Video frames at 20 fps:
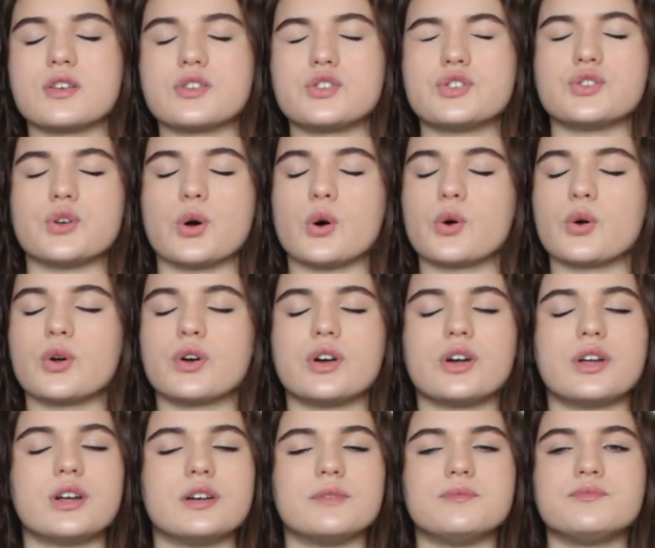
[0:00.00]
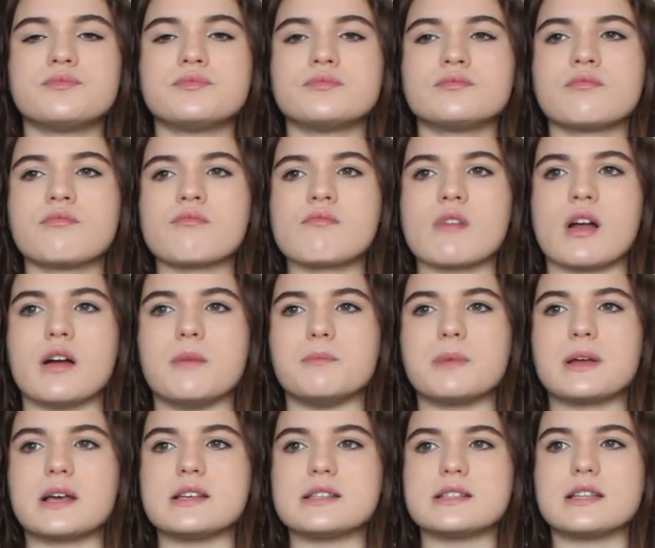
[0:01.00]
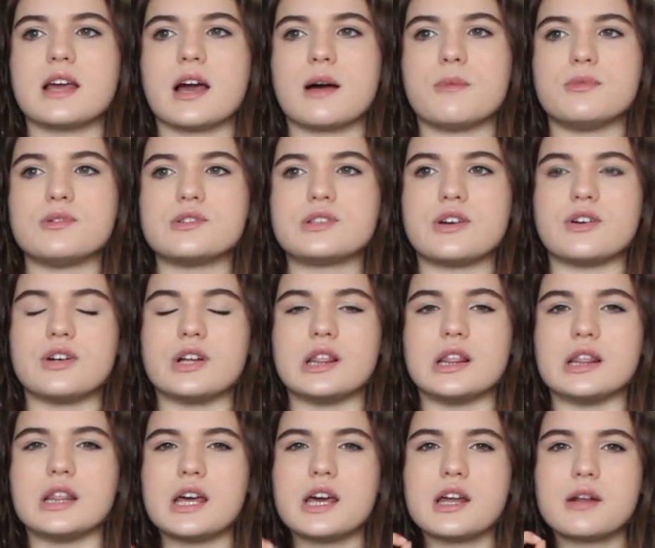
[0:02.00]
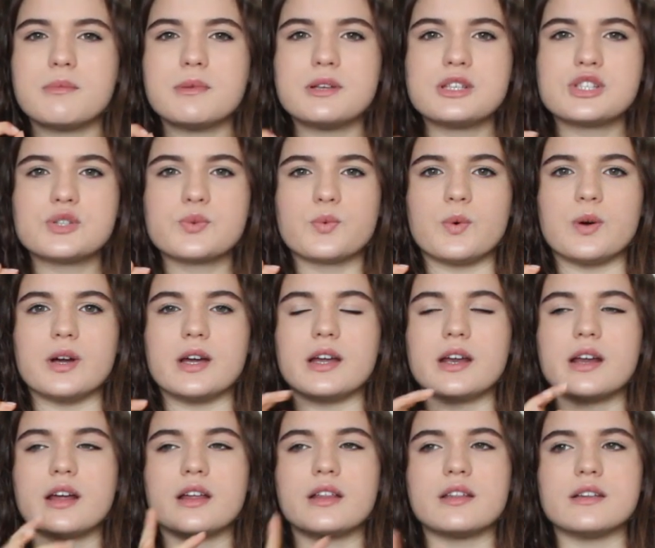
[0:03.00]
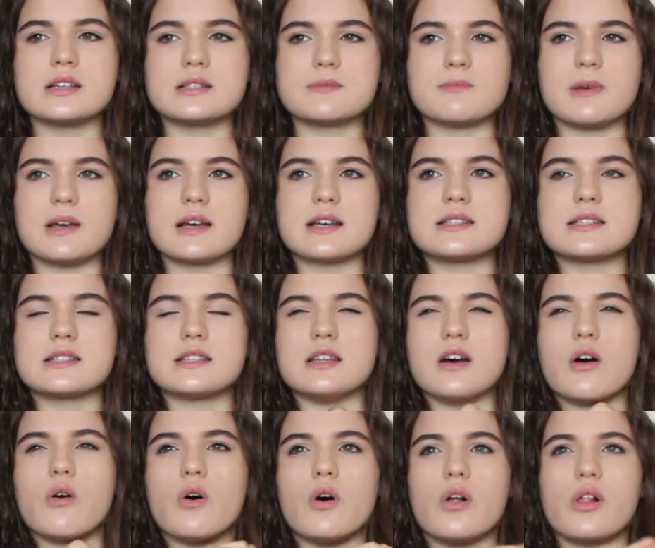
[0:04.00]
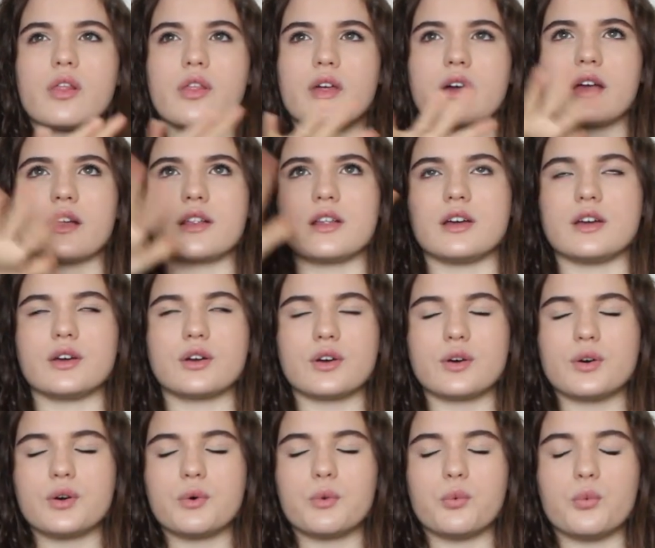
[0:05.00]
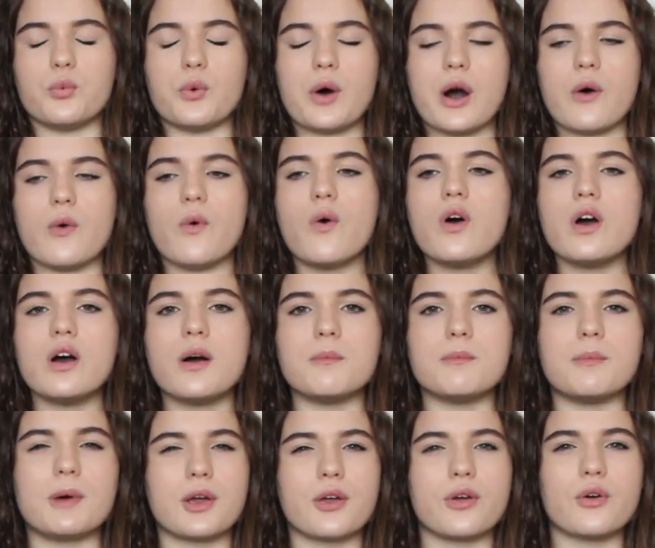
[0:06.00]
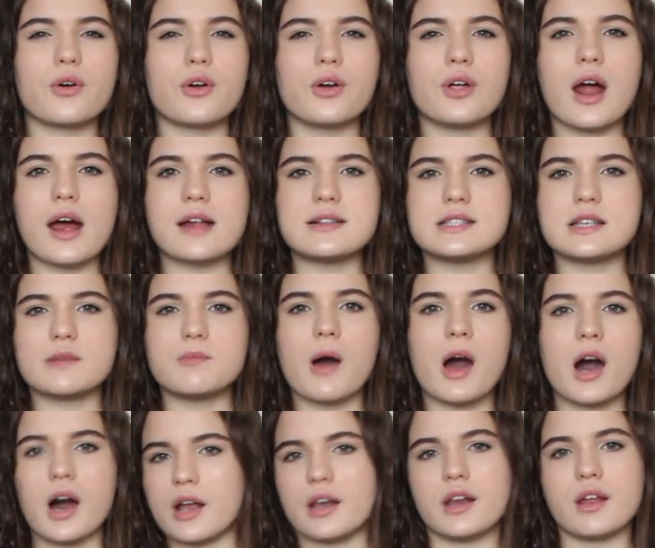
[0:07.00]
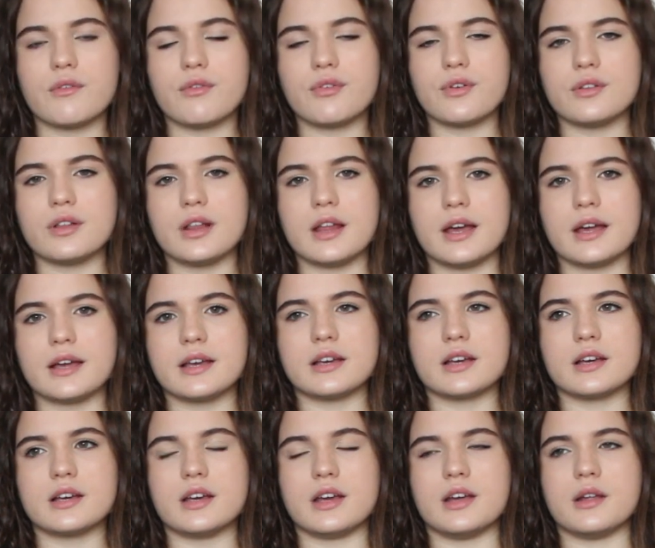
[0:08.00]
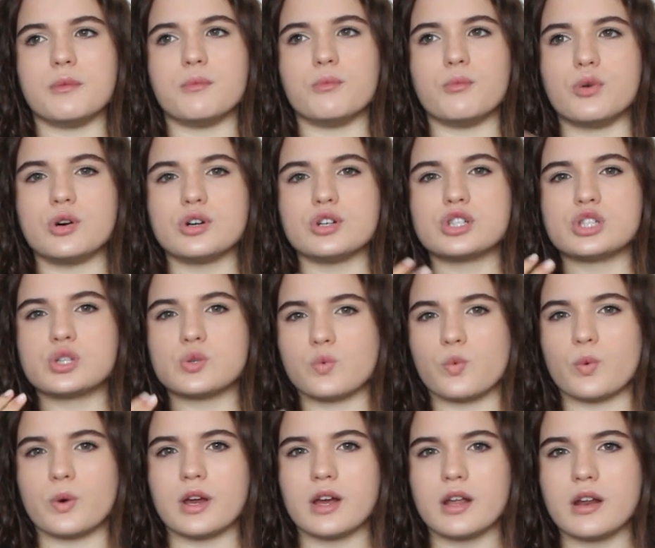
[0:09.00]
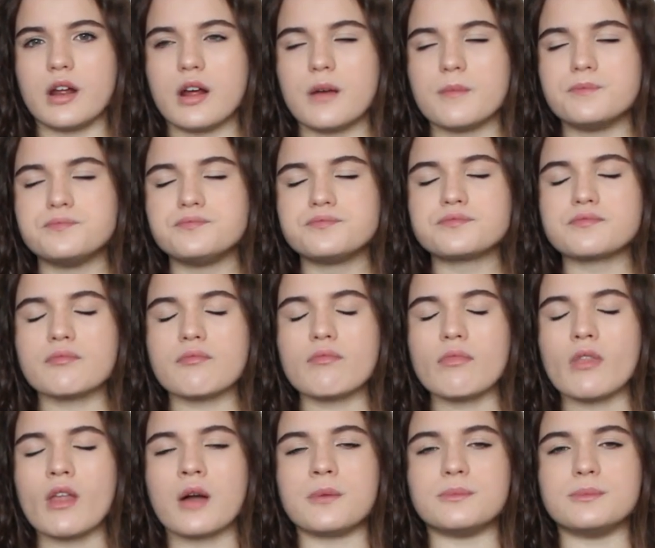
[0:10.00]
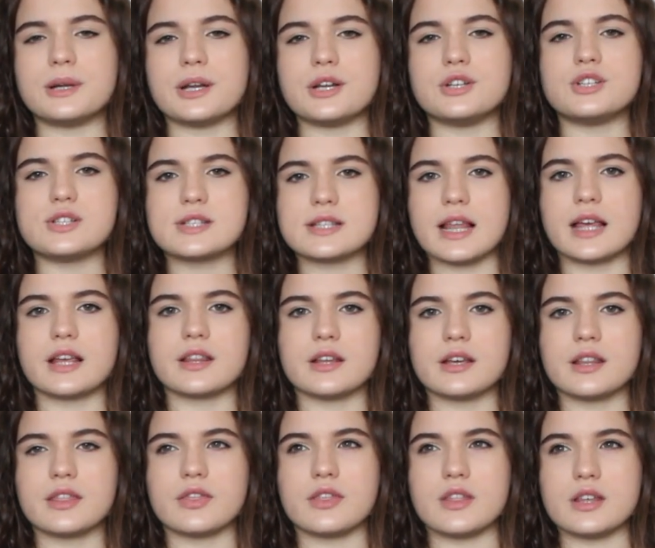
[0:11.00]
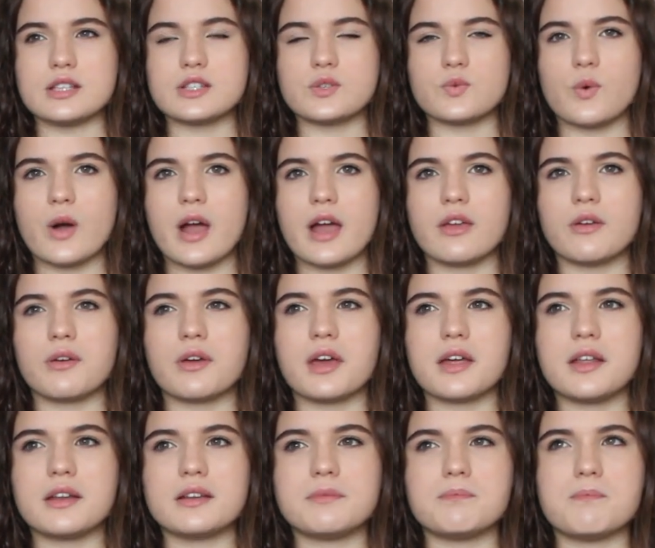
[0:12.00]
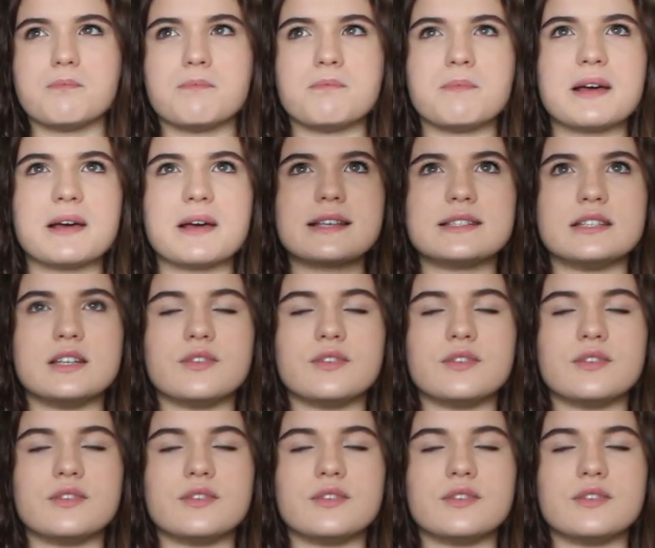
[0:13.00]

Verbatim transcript: So good. And because the apples are a little bit sweet, this makes the whole thing like wow. But you could add some honey if you like it more sweet. But I just like it this way. You can mix